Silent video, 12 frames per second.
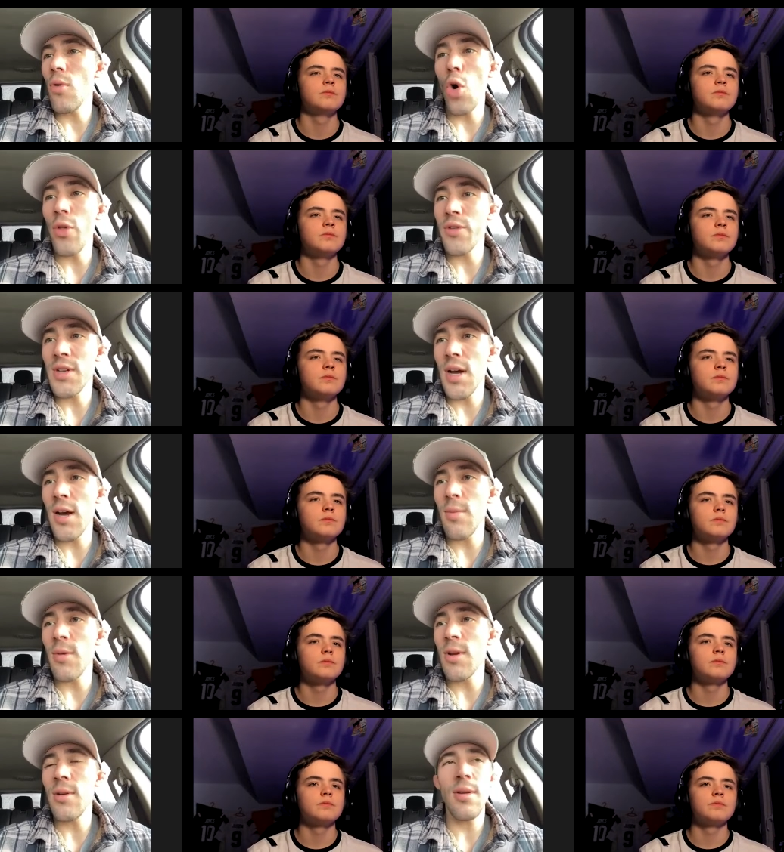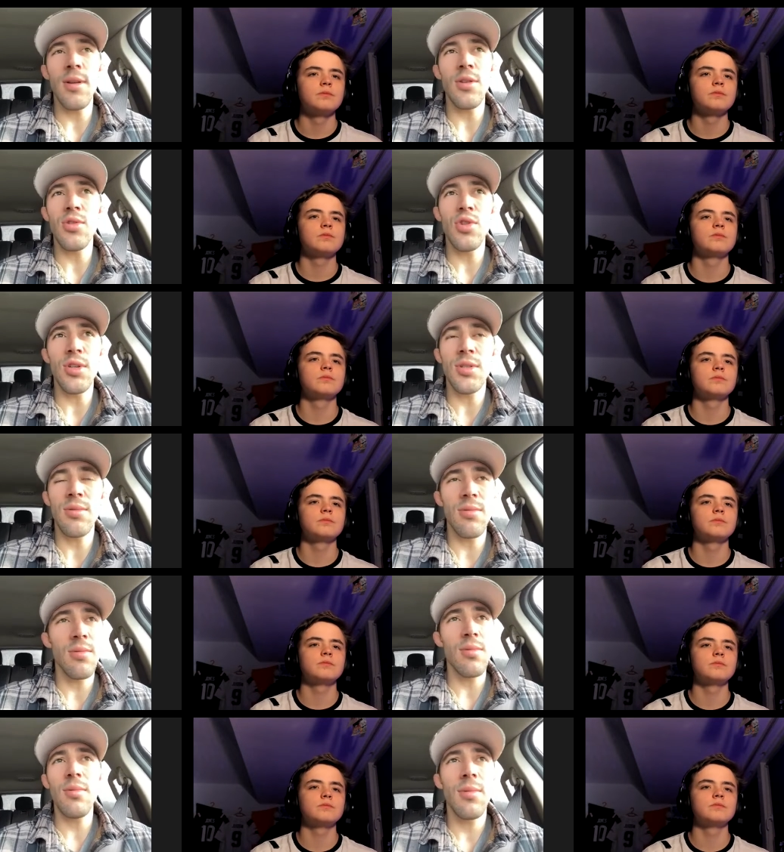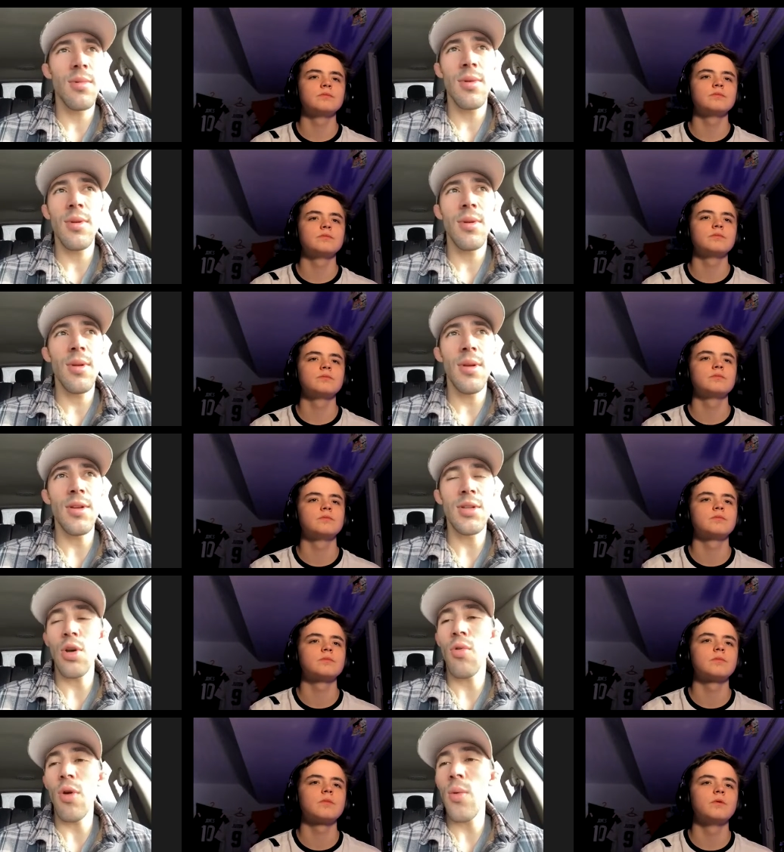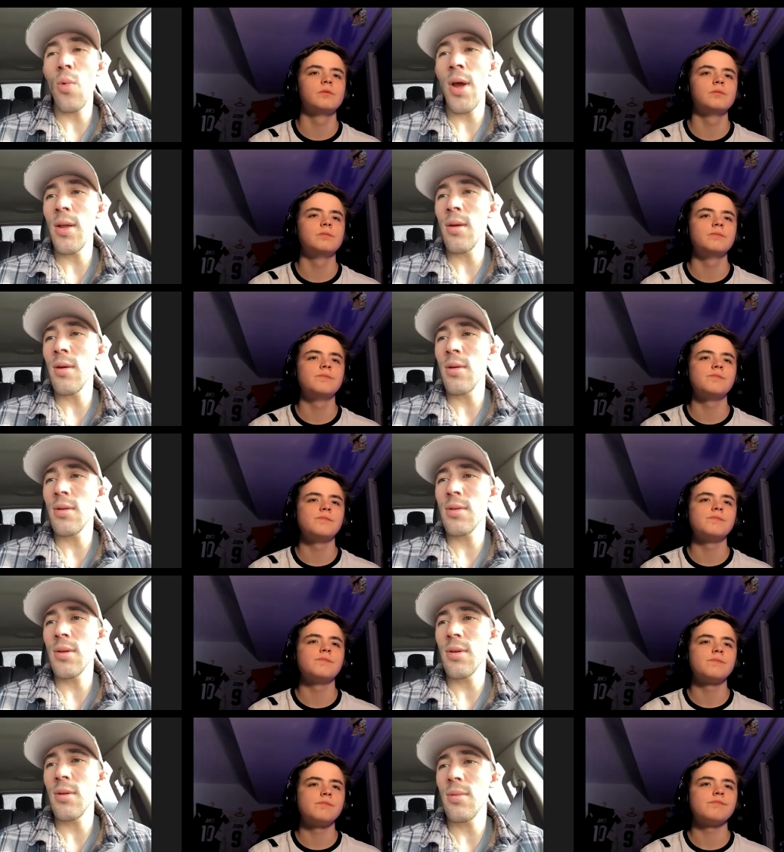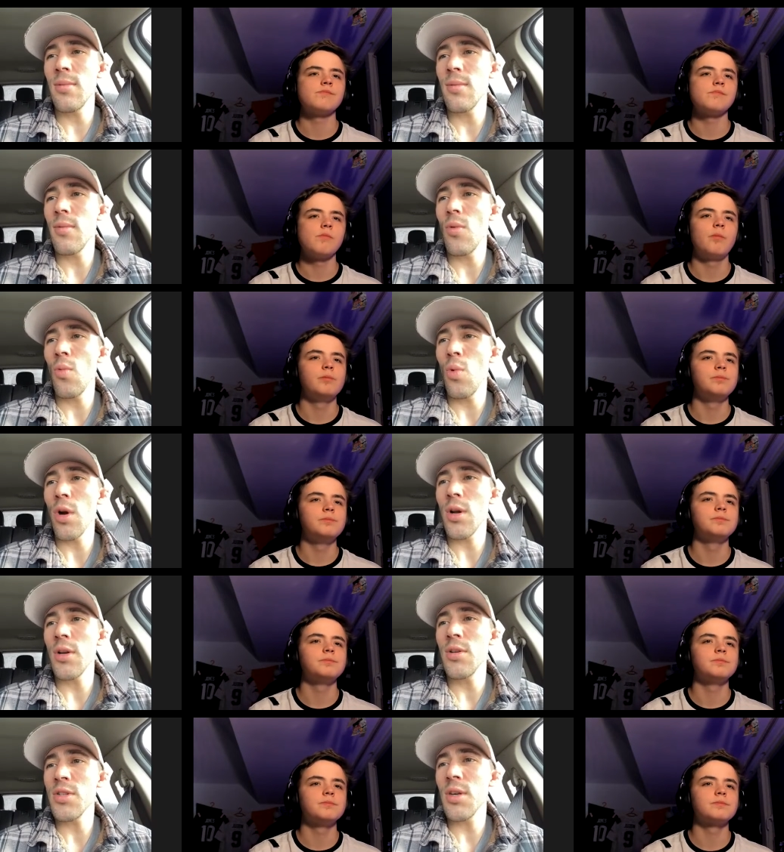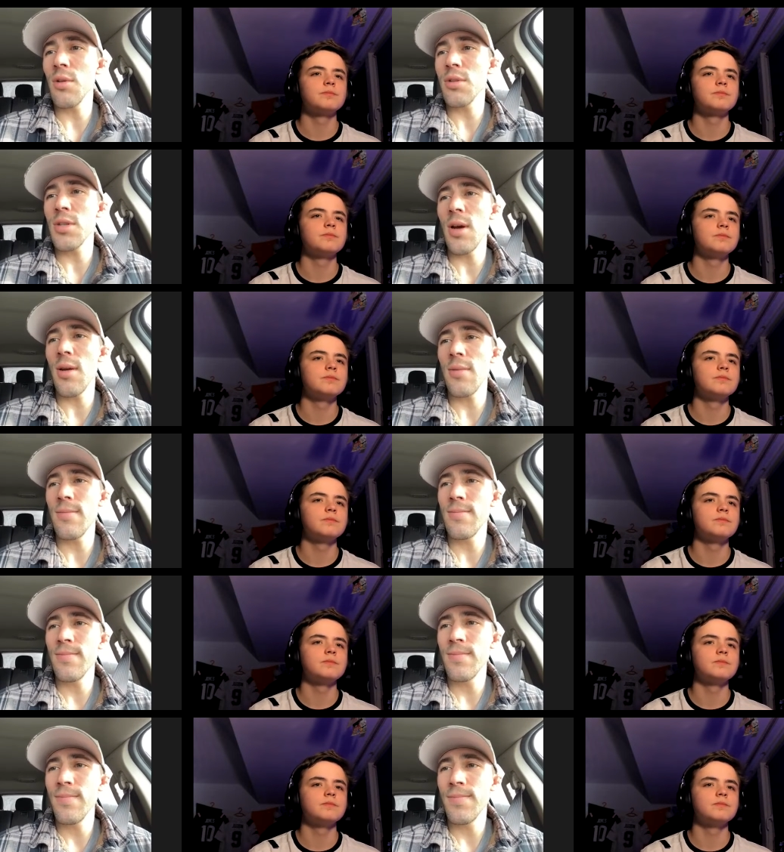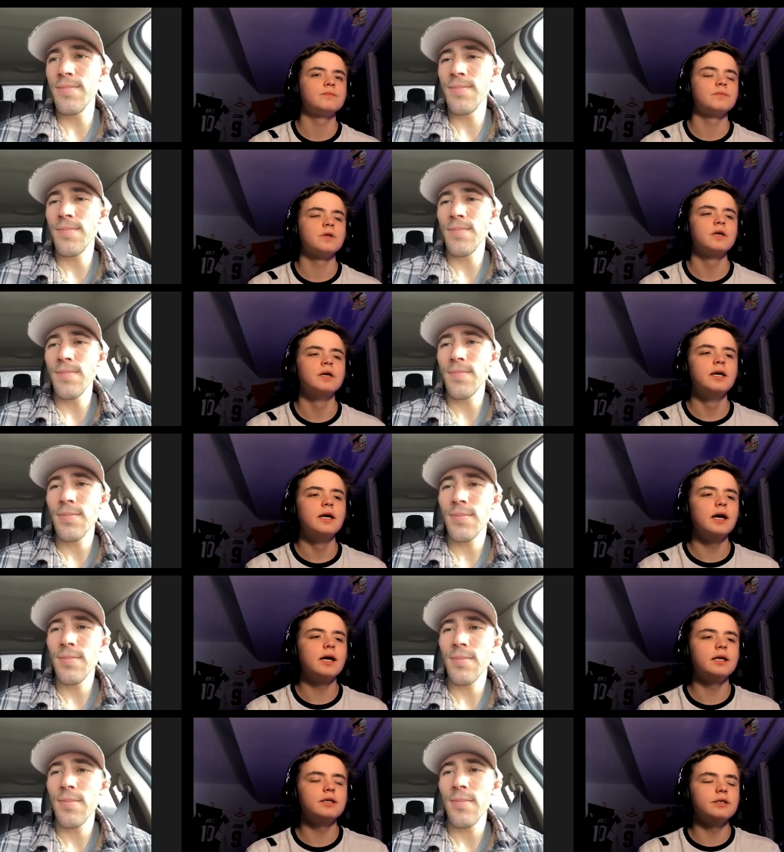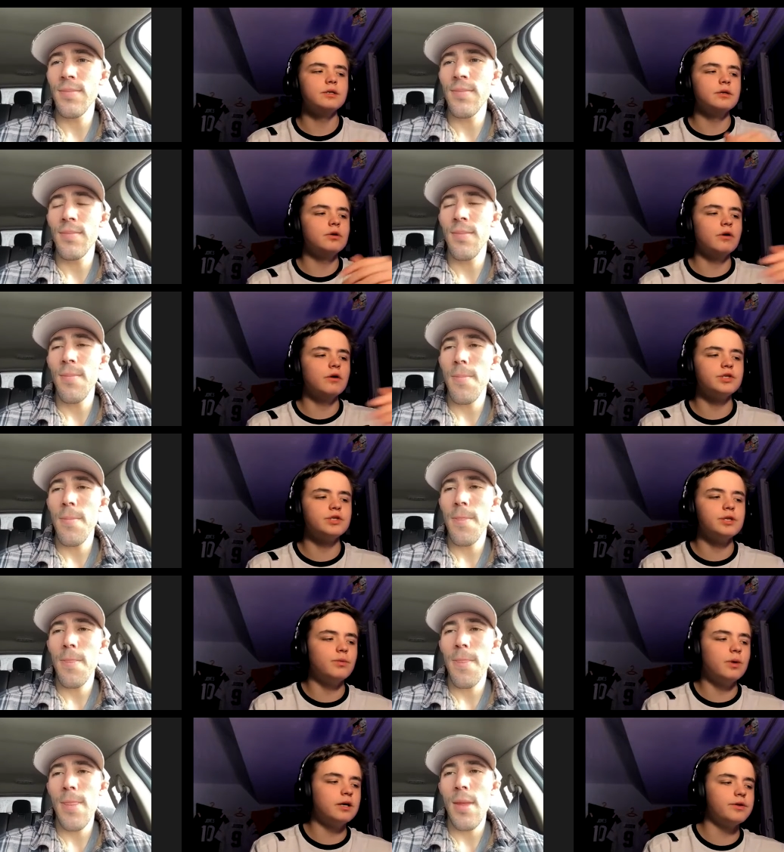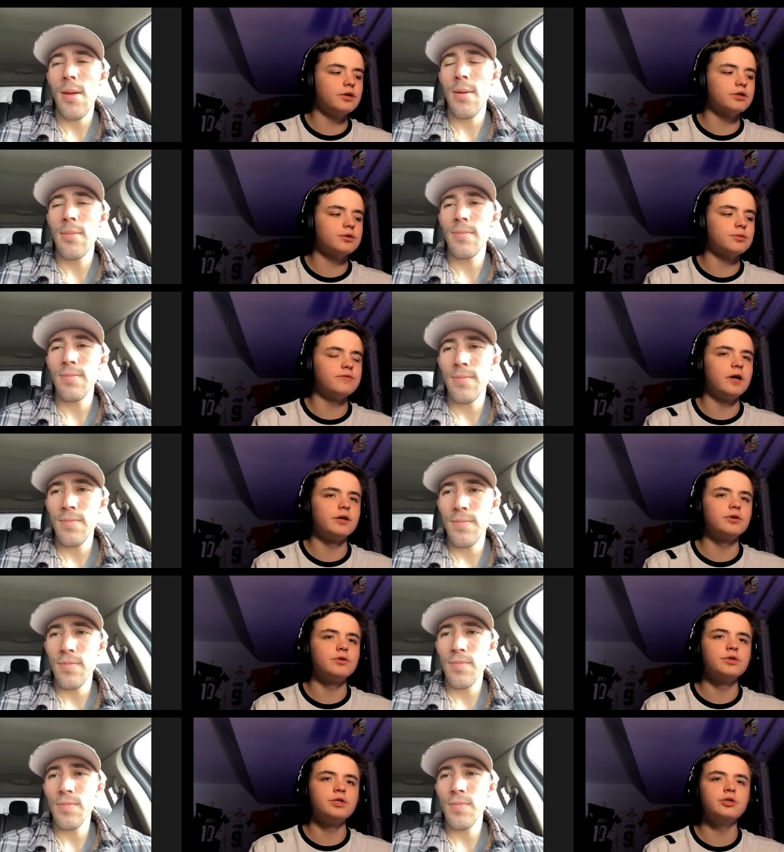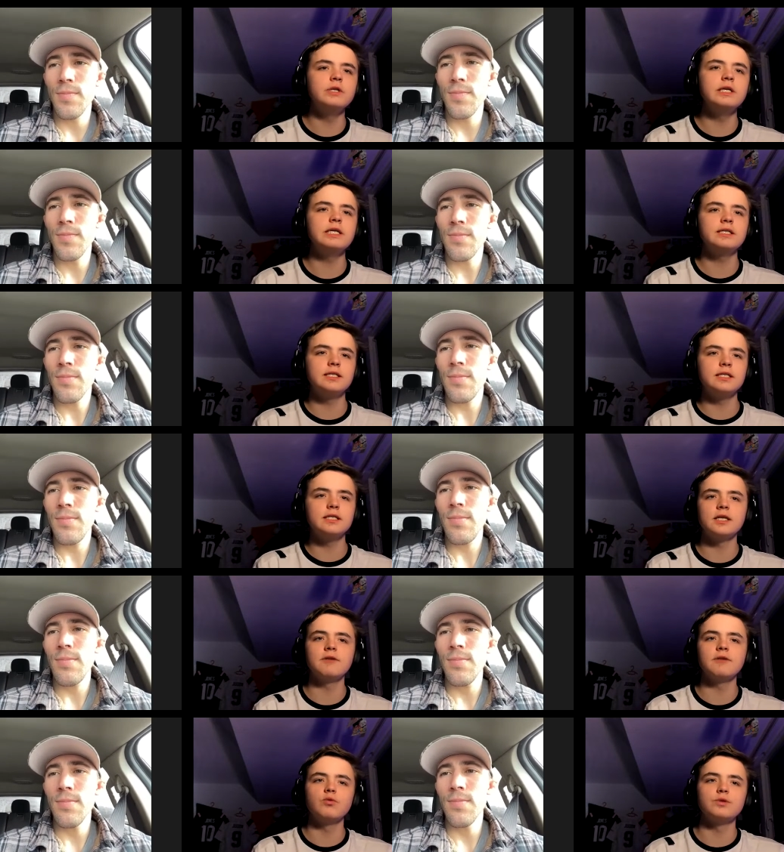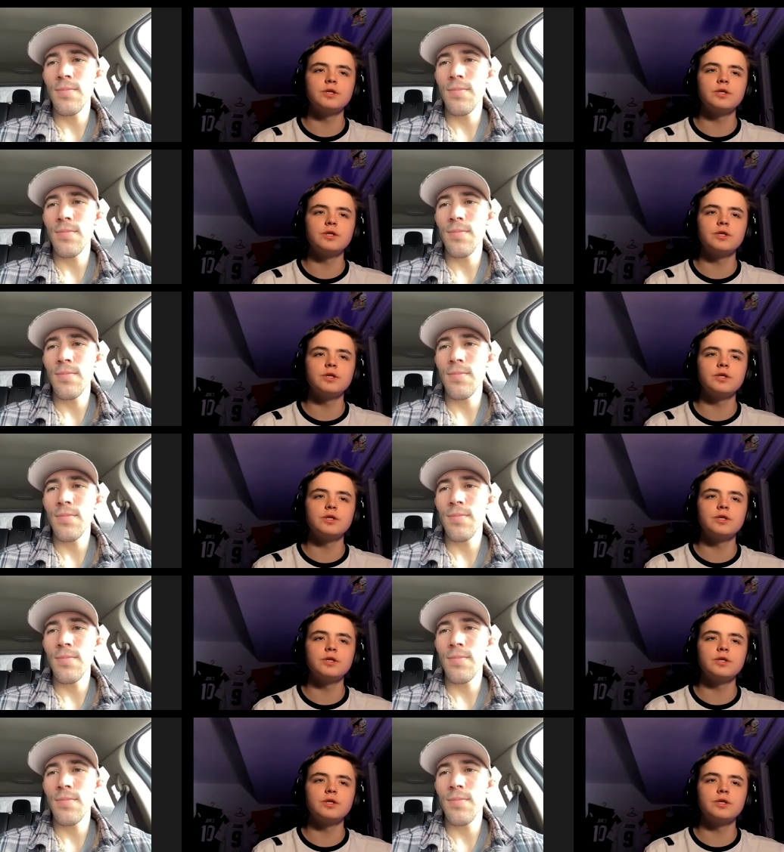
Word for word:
Speaker 1: all the time, and it just is a great way to to
Speaker 2: work on your skill set. And you obviously went on the Ultimate Fighter, and it was a unique season. Everyone was